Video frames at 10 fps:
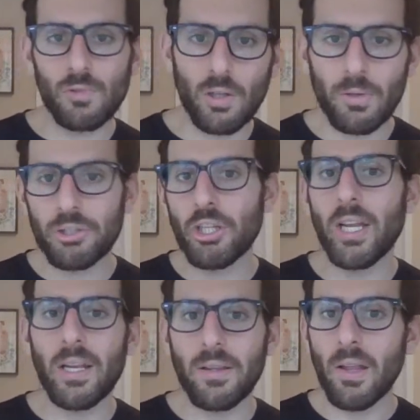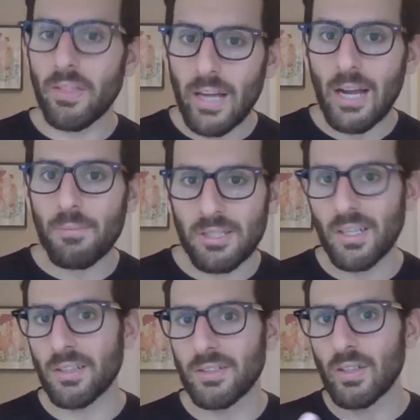originate in the thymus,
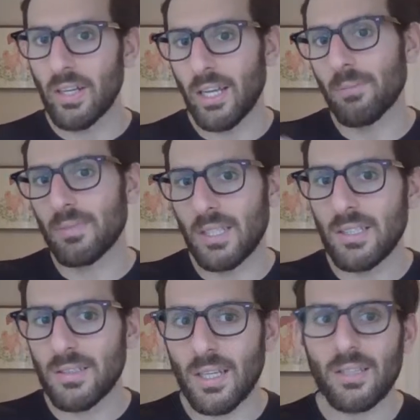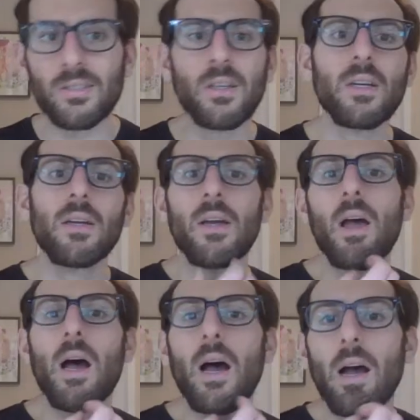hence the name T cells.
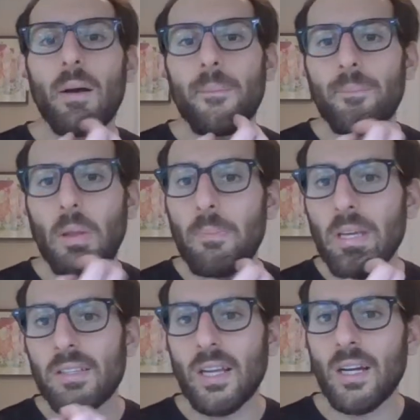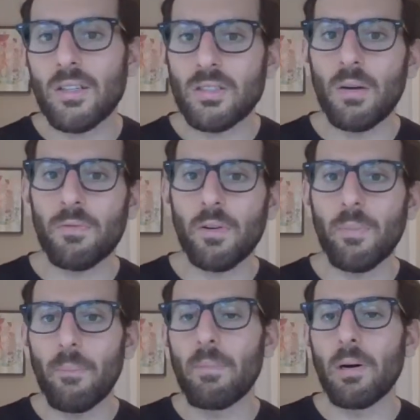Um, B cells come from
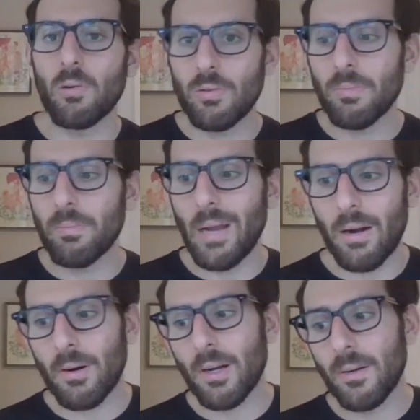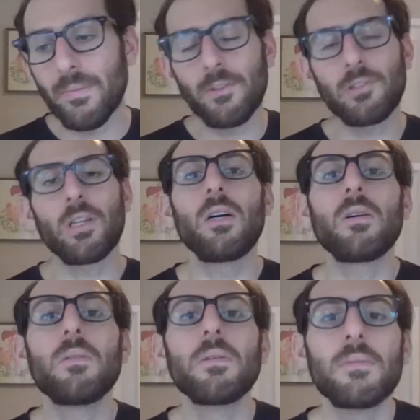the bone marrow.
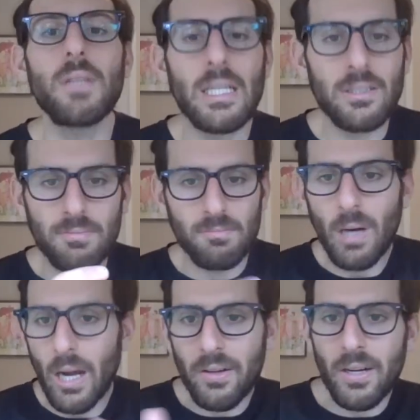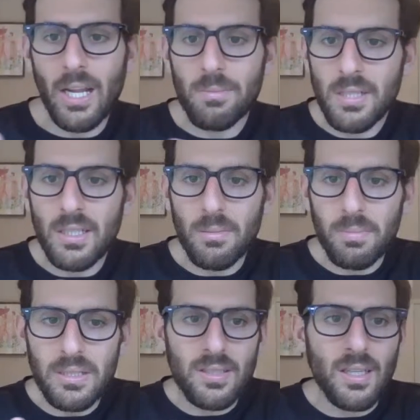So that's why they're named T and
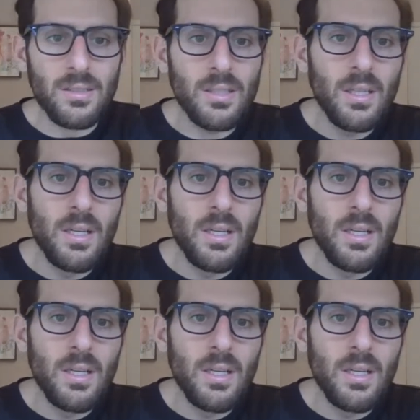B cells.